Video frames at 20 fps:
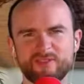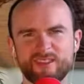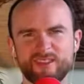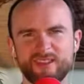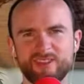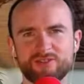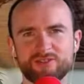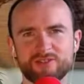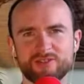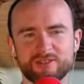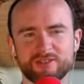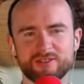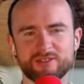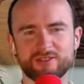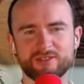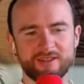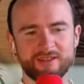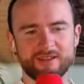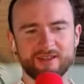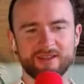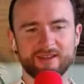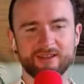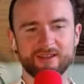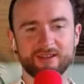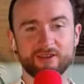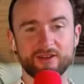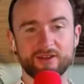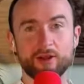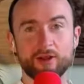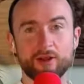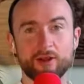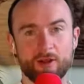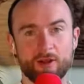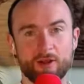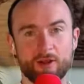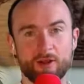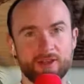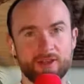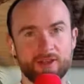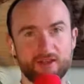ish, a lot's
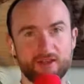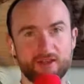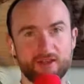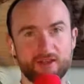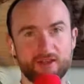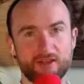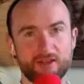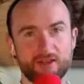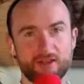changed.